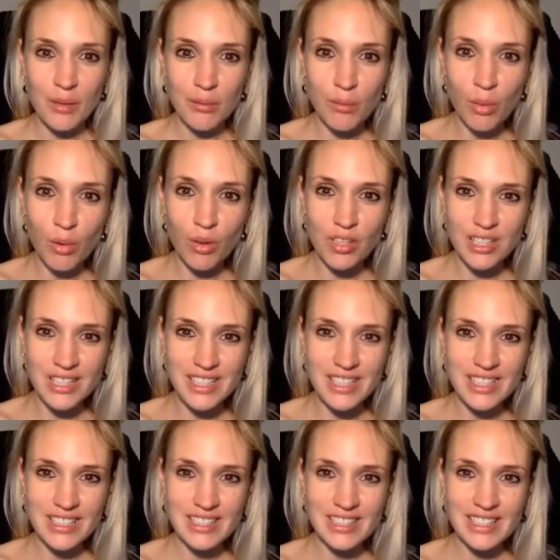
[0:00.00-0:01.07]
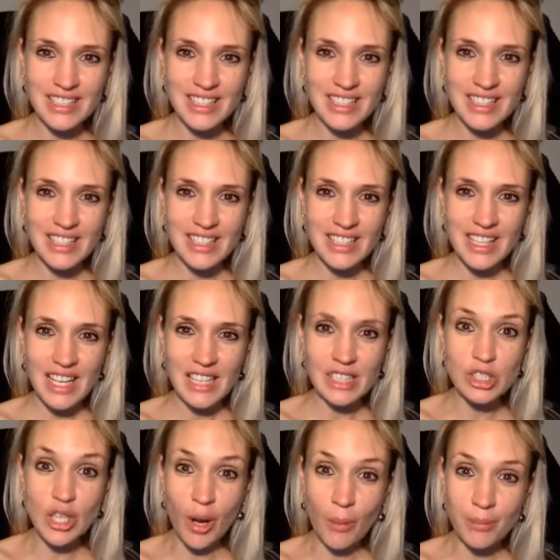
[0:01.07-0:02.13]
mortgages and
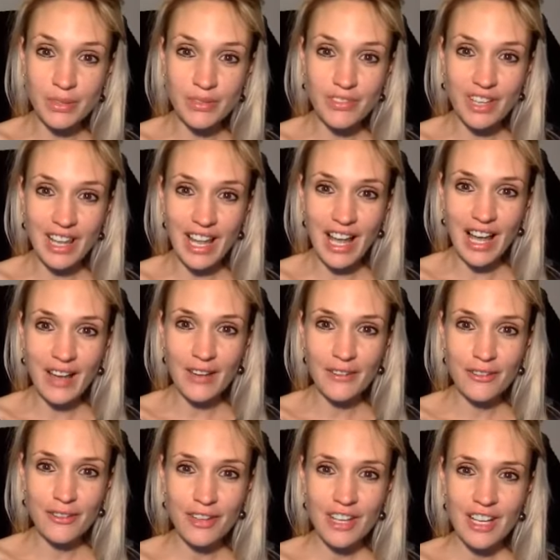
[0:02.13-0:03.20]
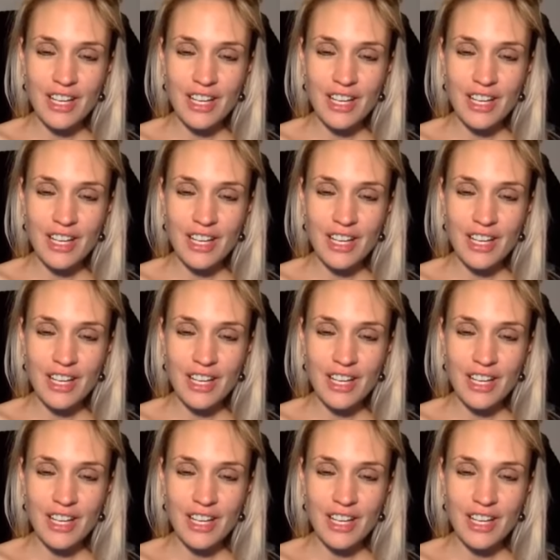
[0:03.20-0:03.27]
jobs for life.